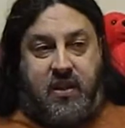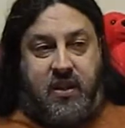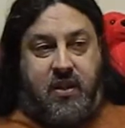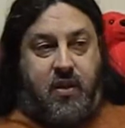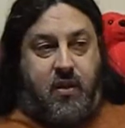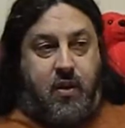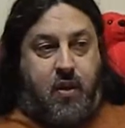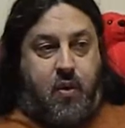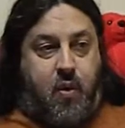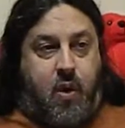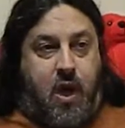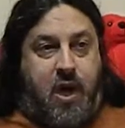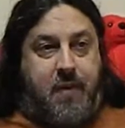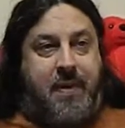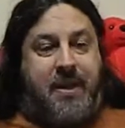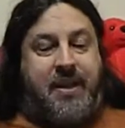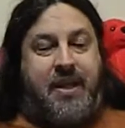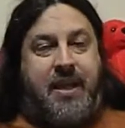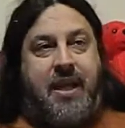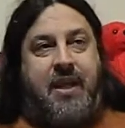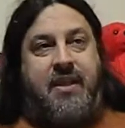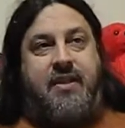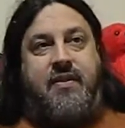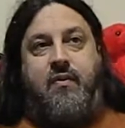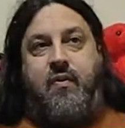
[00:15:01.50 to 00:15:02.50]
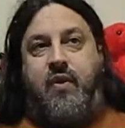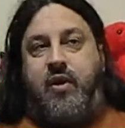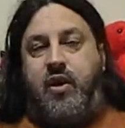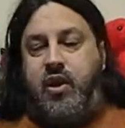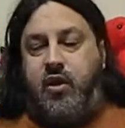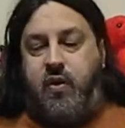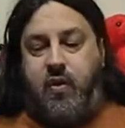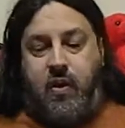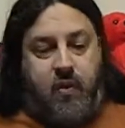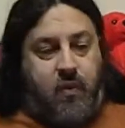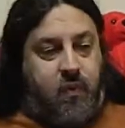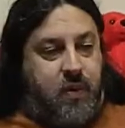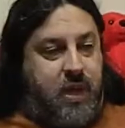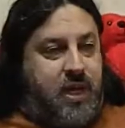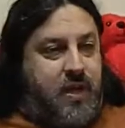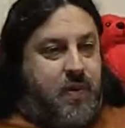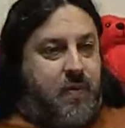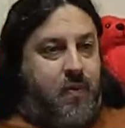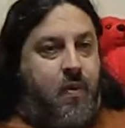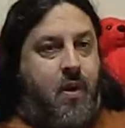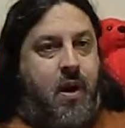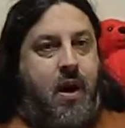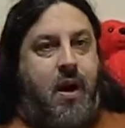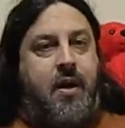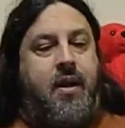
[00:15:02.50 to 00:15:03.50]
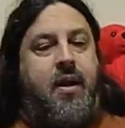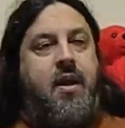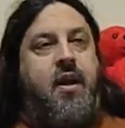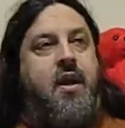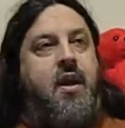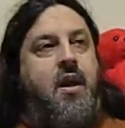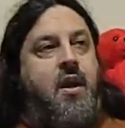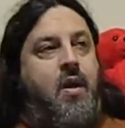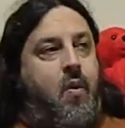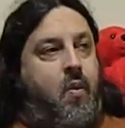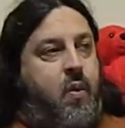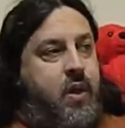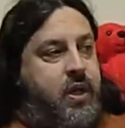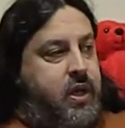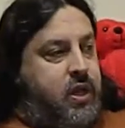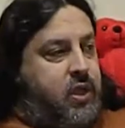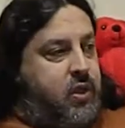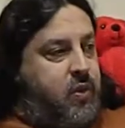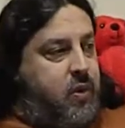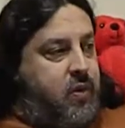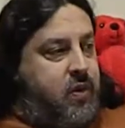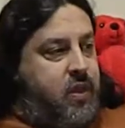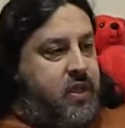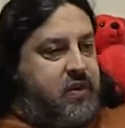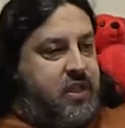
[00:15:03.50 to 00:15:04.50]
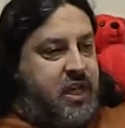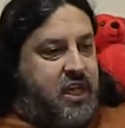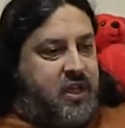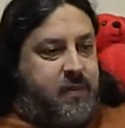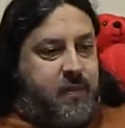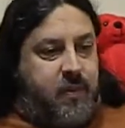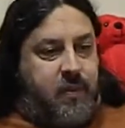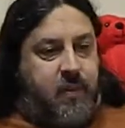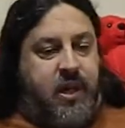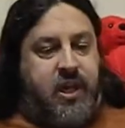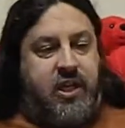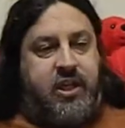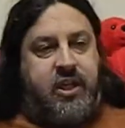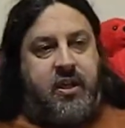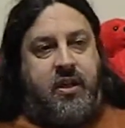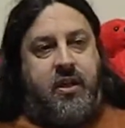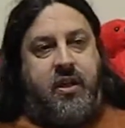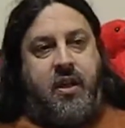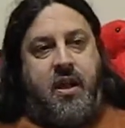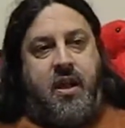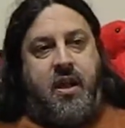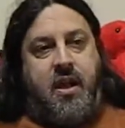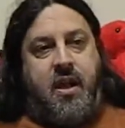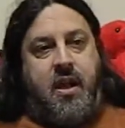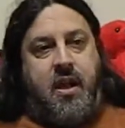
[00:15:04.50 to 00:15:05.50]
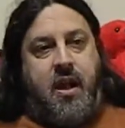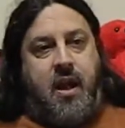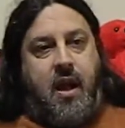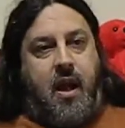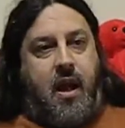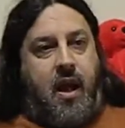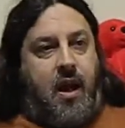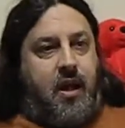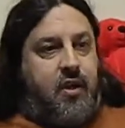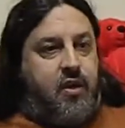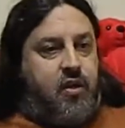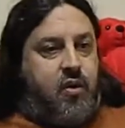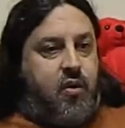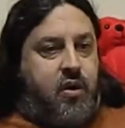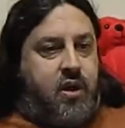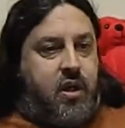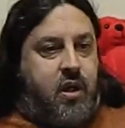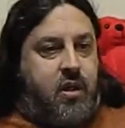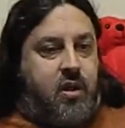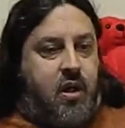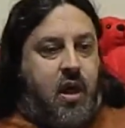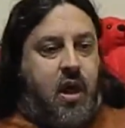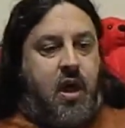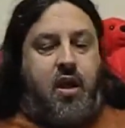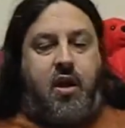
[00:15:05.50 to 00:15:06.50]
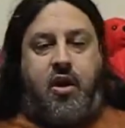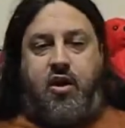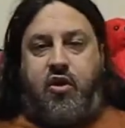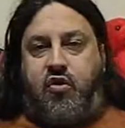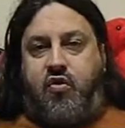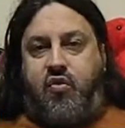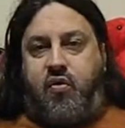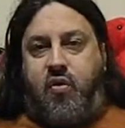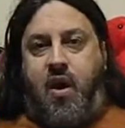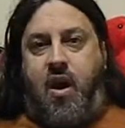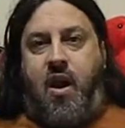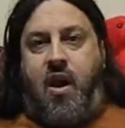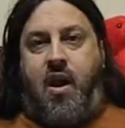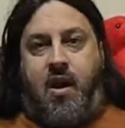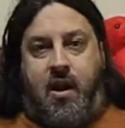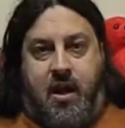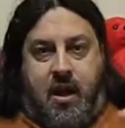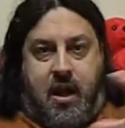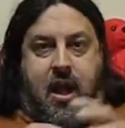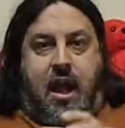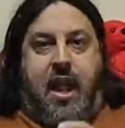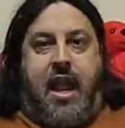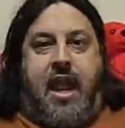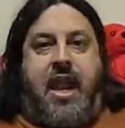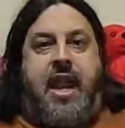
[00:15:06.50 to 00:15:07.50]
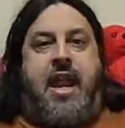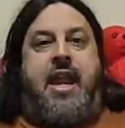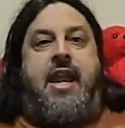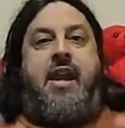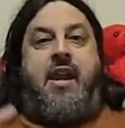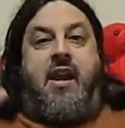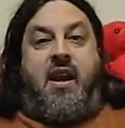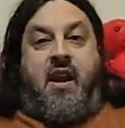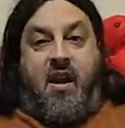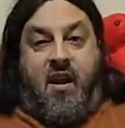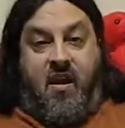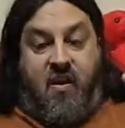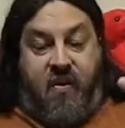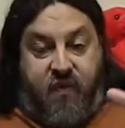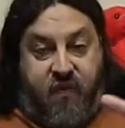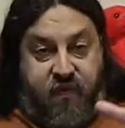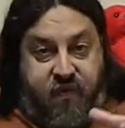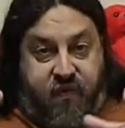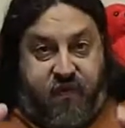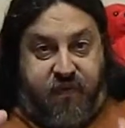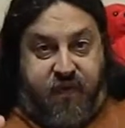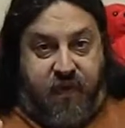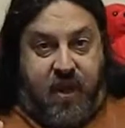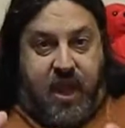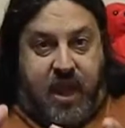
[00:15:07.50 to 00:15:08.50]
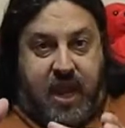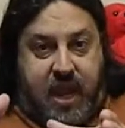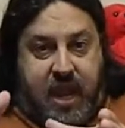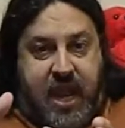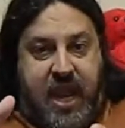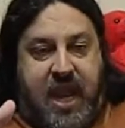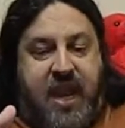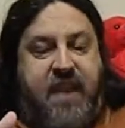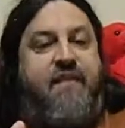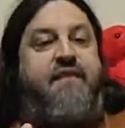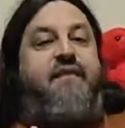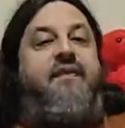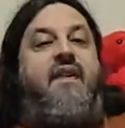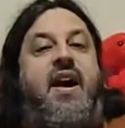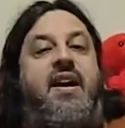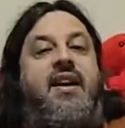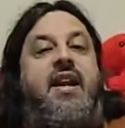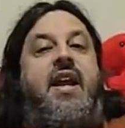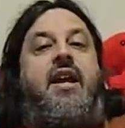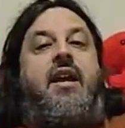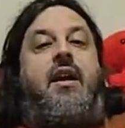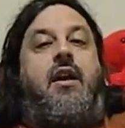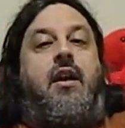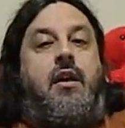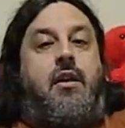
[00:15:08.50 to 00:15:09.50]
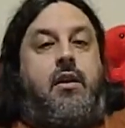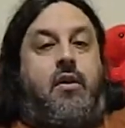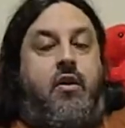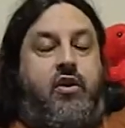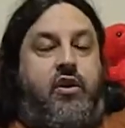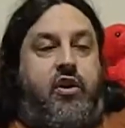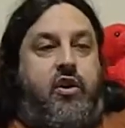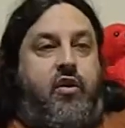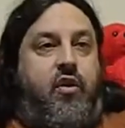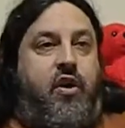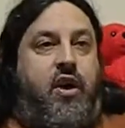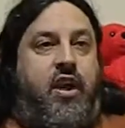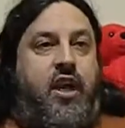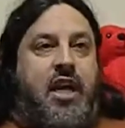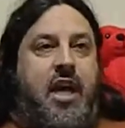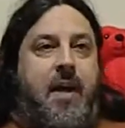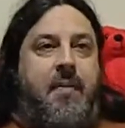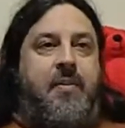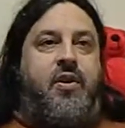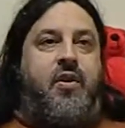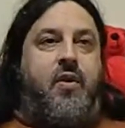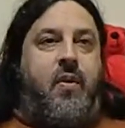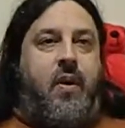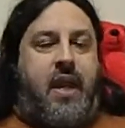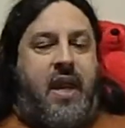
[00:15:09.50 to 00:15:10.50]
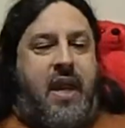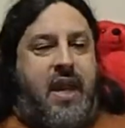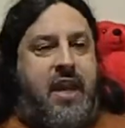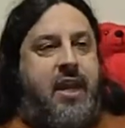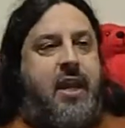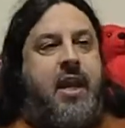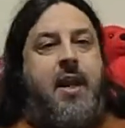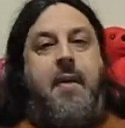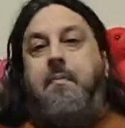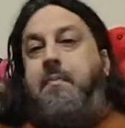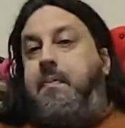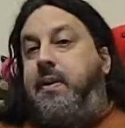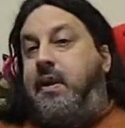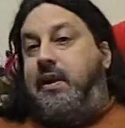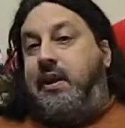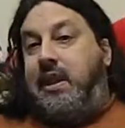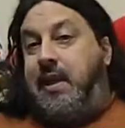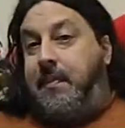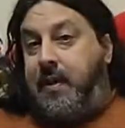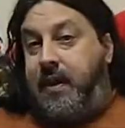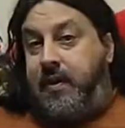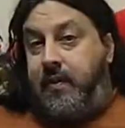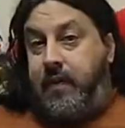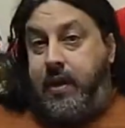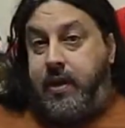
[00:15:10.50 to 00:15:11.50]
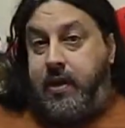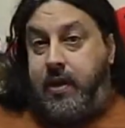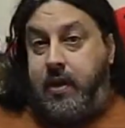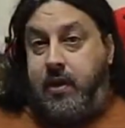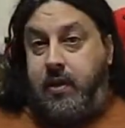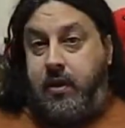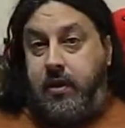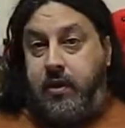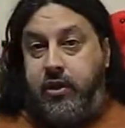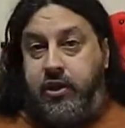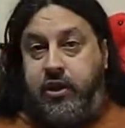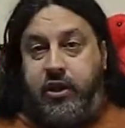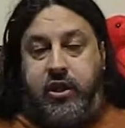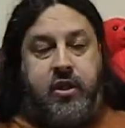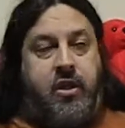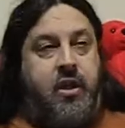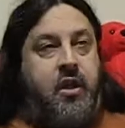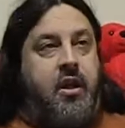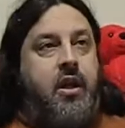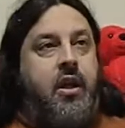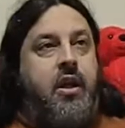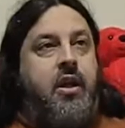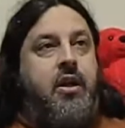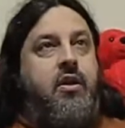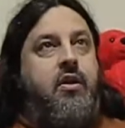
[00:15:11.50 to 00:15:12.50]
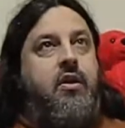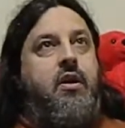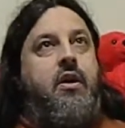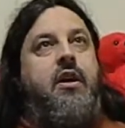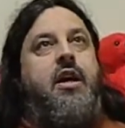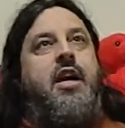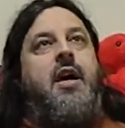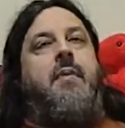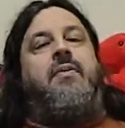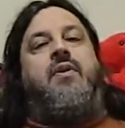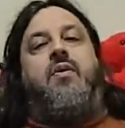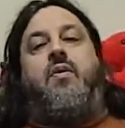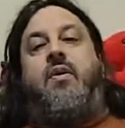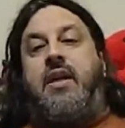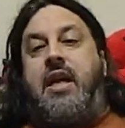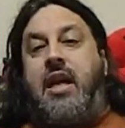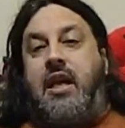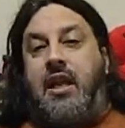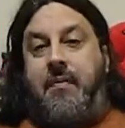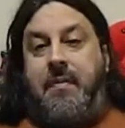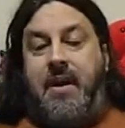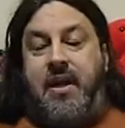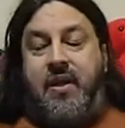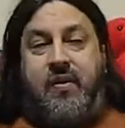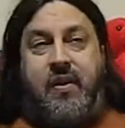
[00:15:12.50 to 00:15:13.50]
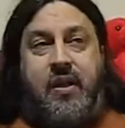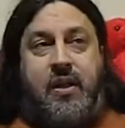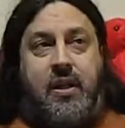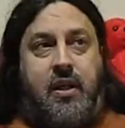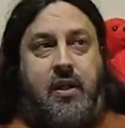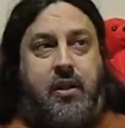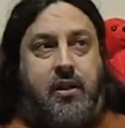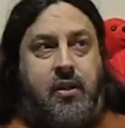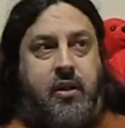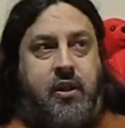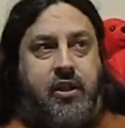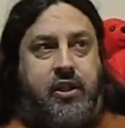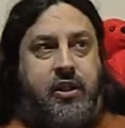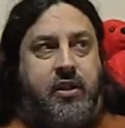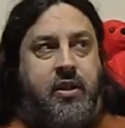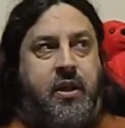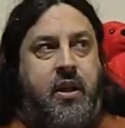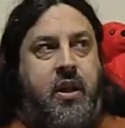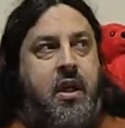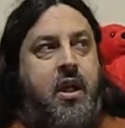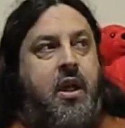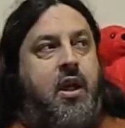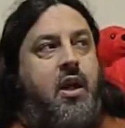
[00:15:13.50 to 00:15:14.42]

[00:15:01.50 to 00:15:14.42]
the, the quantum mechanics, when you're doing the random walk, when you're doing this exploration, uh, you cannot draw a, a a finite conclusion. You can come to a preliminary conclusion. You can come to an elementary conclusion,